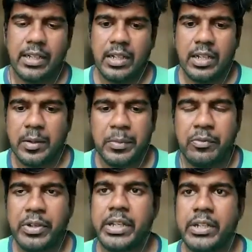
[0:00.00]
we
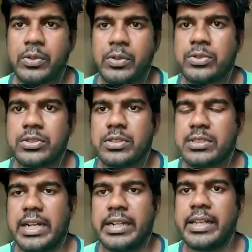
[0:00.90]
need to
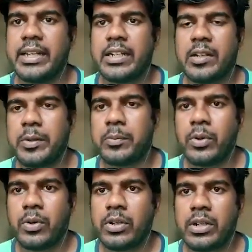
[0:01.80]
study a little bit
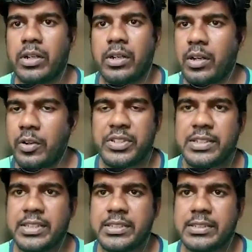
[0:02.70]
more of these
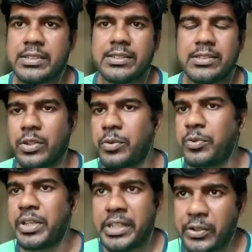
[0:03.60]
regions. So we
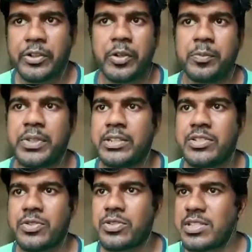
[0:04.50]
need to equip the
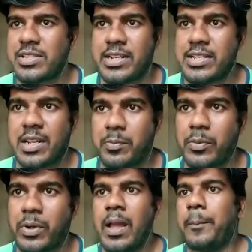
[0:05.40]
institutions. That is number
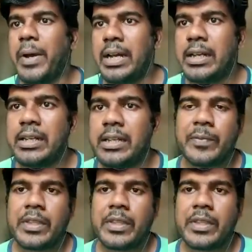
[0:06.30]
one. Parallelly,